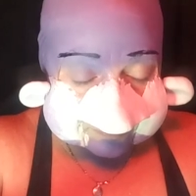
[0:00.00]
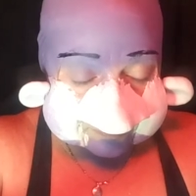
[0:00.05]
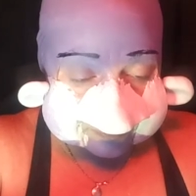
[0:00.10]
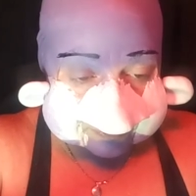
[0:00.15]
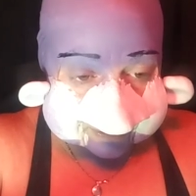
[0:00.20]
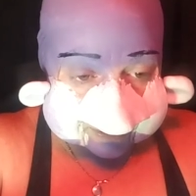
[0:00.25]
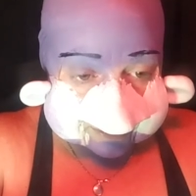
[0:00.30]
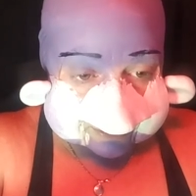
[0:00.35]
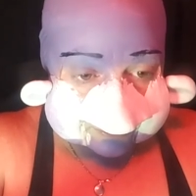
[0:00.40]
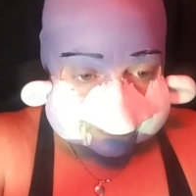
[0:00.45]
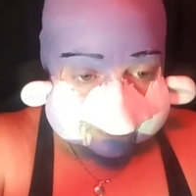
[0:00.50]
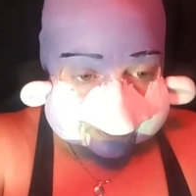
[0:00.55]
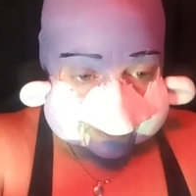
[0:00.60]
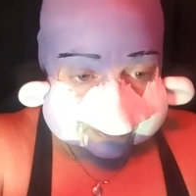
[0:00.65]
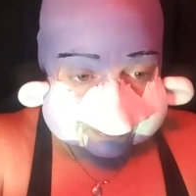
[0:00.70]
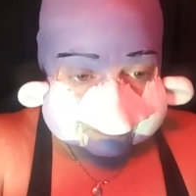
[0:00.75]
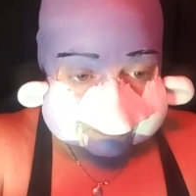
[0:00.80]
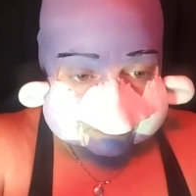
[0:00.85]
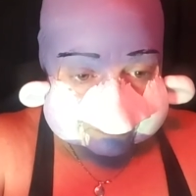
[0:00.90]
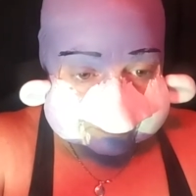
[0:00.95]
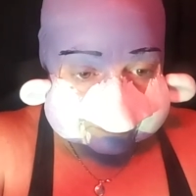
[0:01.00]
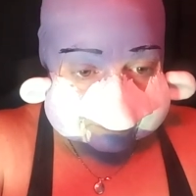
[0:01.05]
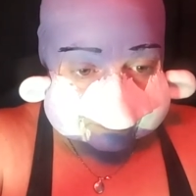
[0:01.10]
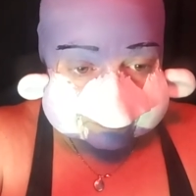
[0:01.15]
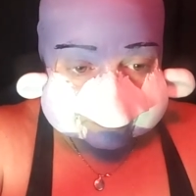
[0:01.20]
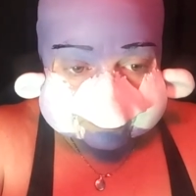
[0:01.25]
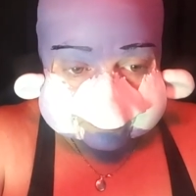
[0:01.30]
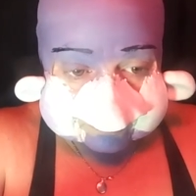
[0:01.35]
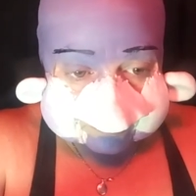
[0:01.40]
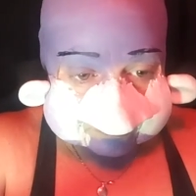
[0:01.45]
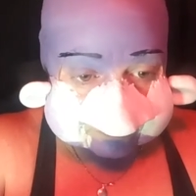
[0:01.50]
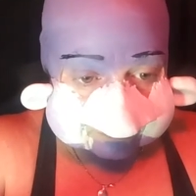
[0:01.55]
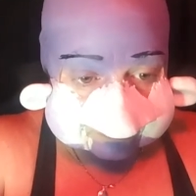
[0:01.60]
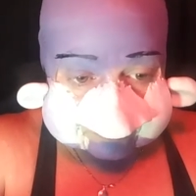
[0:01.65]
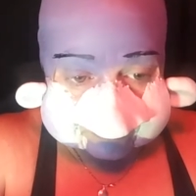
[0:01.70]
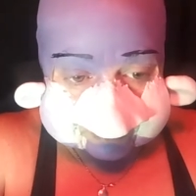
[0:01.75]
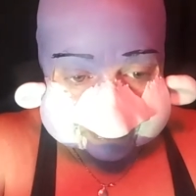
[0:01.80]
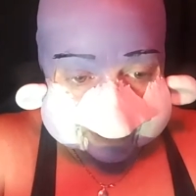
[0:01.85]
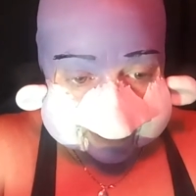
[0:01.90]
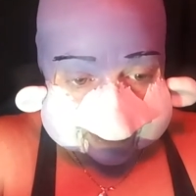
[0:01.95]
playing with
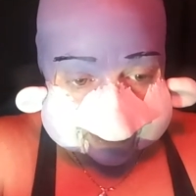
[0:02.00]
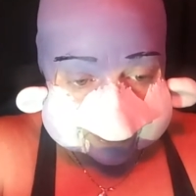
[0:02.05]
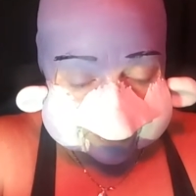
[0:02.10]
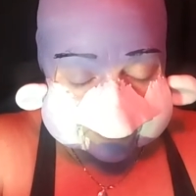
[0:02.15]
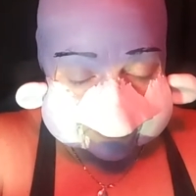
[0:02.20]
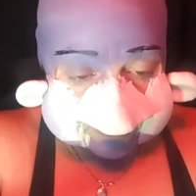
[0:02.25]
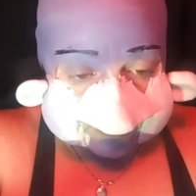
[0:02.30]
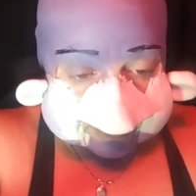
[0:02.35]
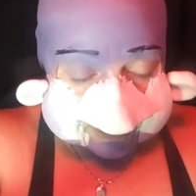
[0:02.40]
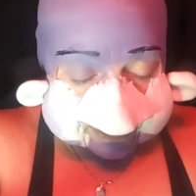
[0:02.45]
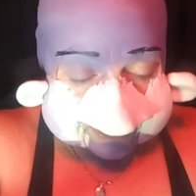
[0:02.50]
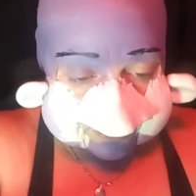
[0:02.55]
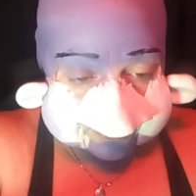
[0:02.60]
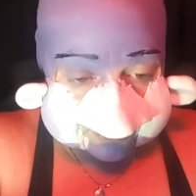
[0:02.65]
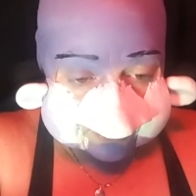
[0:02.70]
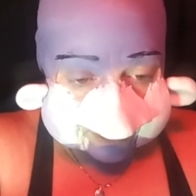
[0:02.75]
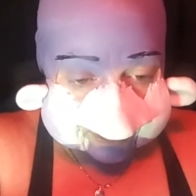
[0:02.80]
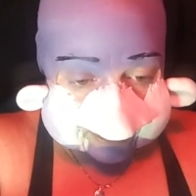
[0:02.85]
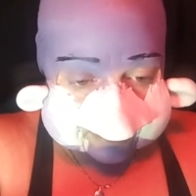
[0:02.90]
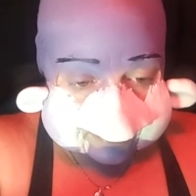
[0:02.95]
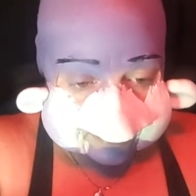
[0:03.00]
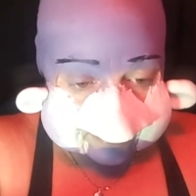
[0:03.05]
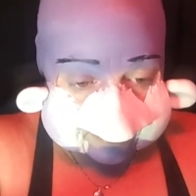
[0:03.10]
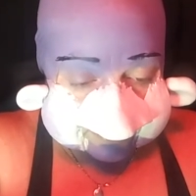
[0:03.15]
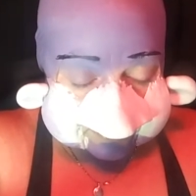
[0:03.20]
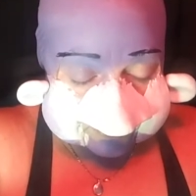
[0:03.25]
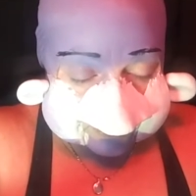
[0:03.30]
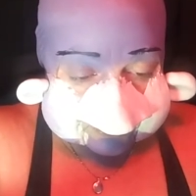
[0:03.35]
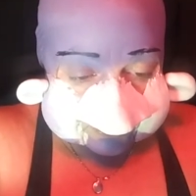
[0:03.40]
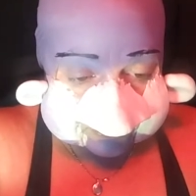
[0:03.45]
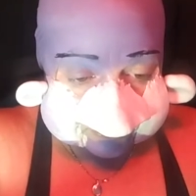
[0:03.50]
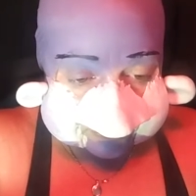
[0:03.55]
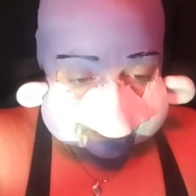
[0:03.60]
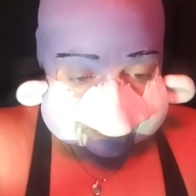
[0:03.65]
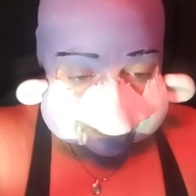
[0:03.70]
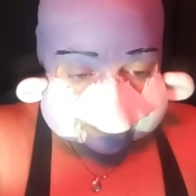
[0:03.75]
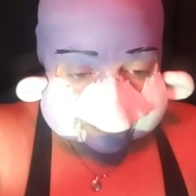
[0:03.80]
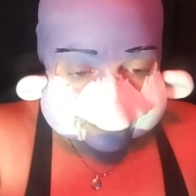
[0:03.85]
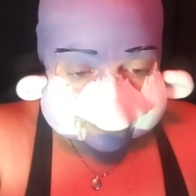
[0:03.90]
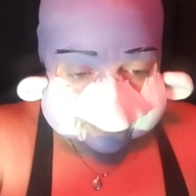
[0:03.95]
Play-Doh and making all kinds of stuff?
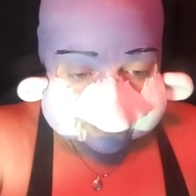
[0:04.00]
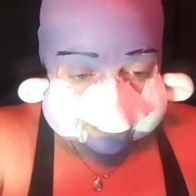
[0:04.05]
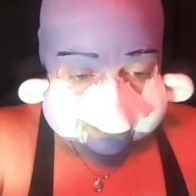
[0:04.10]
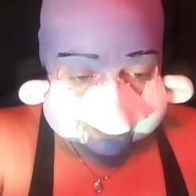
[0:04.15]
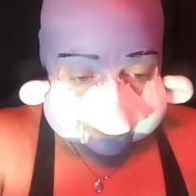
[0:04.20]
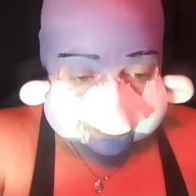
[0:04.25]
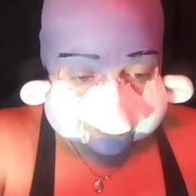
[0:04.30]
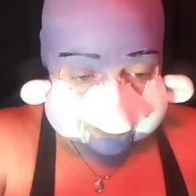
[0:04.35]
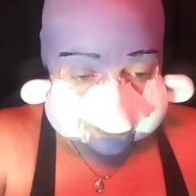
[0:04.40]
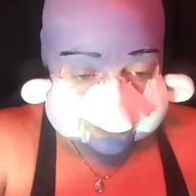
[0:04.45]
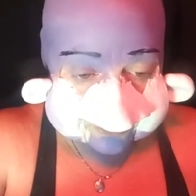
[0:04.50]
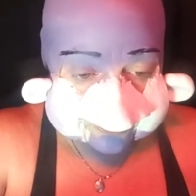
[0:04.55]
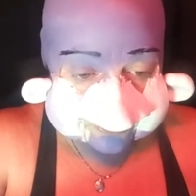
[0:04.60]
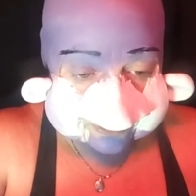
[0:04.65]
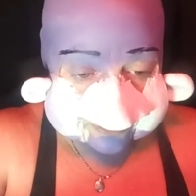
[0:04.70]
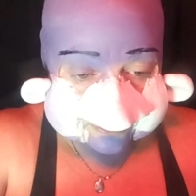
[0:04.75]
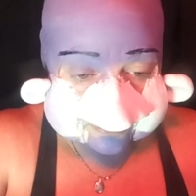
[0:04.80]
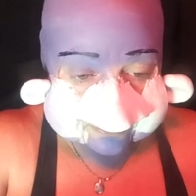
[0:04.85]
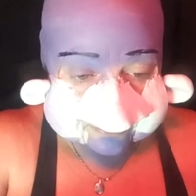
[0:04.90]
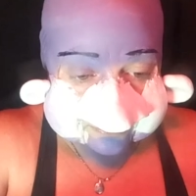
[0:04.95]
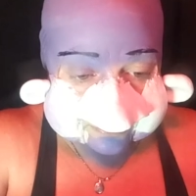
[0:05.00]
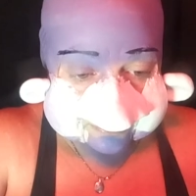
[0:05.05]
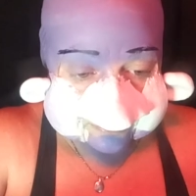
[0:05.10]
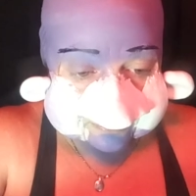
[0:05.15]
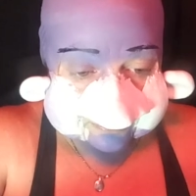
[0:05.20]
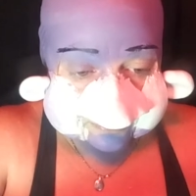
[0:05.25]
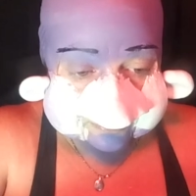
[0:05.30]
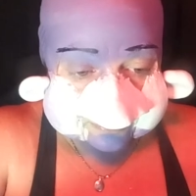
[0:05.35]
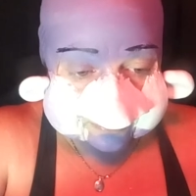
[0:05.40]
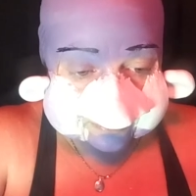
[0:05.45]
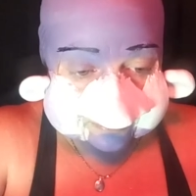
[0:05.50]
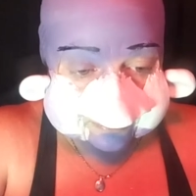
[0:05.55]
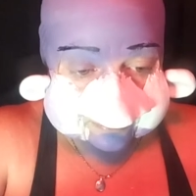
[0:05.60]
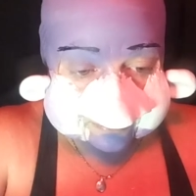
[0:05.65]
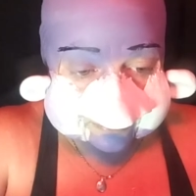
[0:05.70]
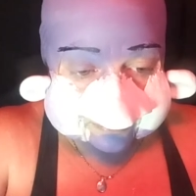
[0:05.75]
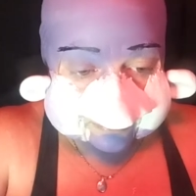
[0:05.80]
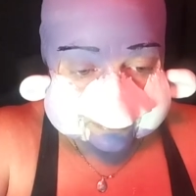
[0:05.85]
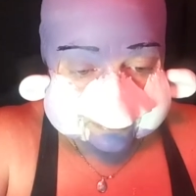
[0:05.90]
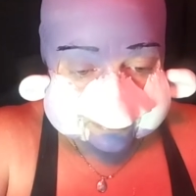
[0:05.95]
That's all we're doing.
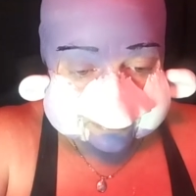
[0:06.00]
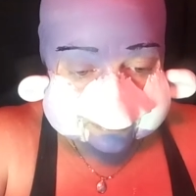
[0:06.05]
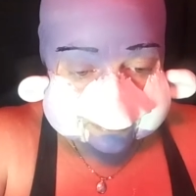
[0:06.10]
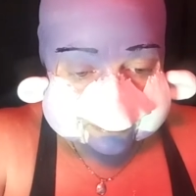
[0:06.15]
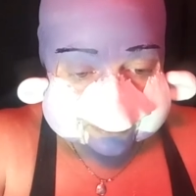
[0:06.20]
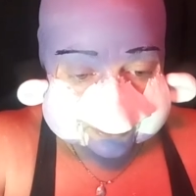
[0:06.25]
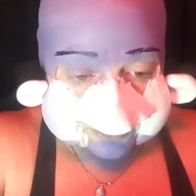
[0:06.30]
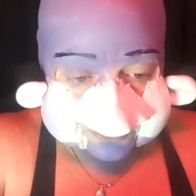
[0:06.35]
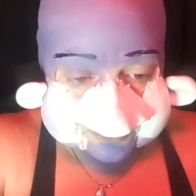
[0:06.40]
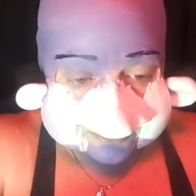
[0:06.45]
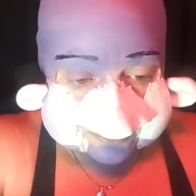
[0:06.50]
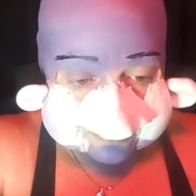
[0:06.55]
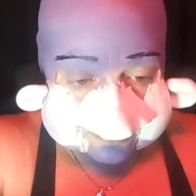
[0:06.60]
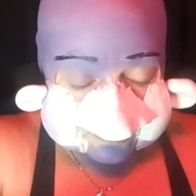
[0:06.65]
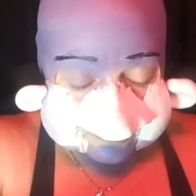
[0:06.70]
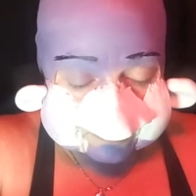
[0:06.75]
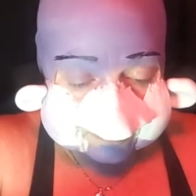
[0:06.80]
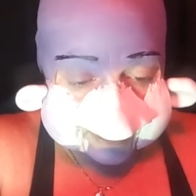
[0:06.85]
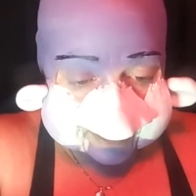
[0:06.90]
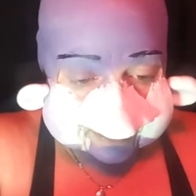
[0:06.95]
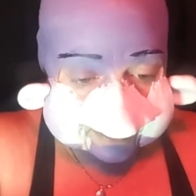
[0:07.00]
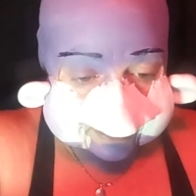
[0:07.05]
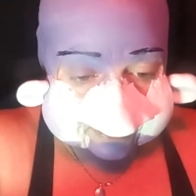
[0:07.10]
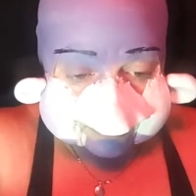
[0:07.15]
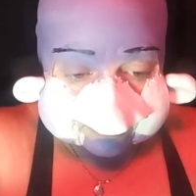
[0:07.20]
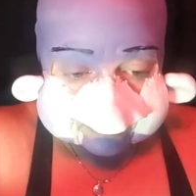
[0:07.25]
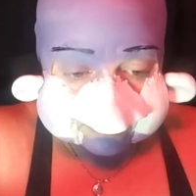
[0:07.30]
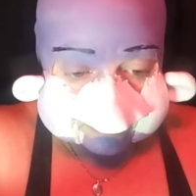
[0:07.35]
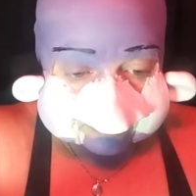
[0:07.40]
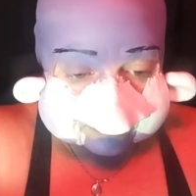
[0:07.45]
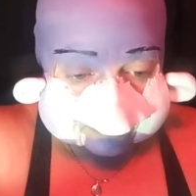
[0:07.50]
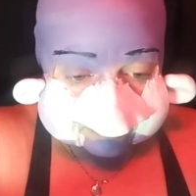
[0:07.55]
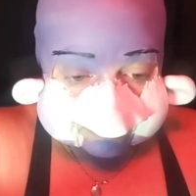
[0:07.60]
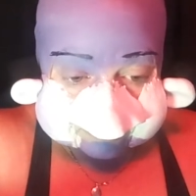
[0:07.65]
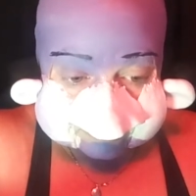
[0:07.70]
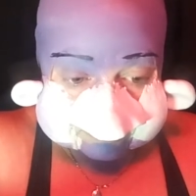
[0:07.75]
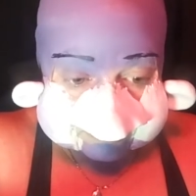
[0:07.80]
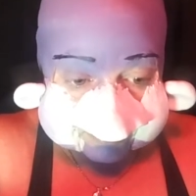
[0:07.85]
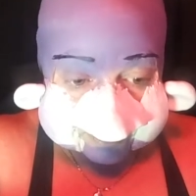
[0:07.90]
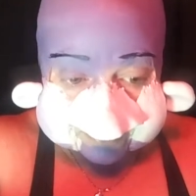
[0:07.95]
You're just making
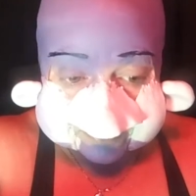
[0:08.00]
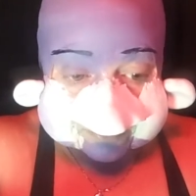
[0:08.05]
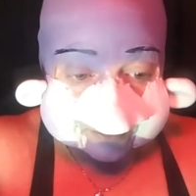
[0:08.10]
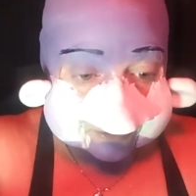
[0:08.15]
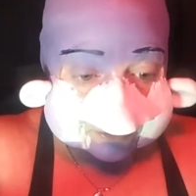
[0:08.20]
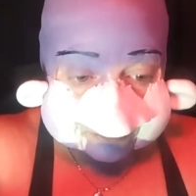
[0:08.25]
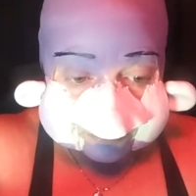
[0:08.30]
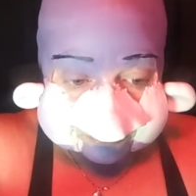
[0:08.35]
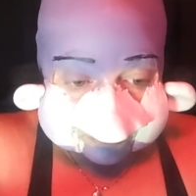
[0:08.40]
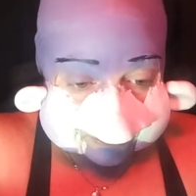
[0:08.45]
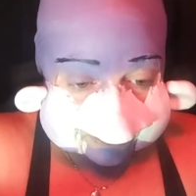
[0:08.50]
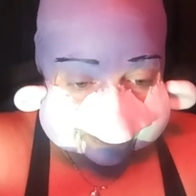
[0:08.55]
stuff.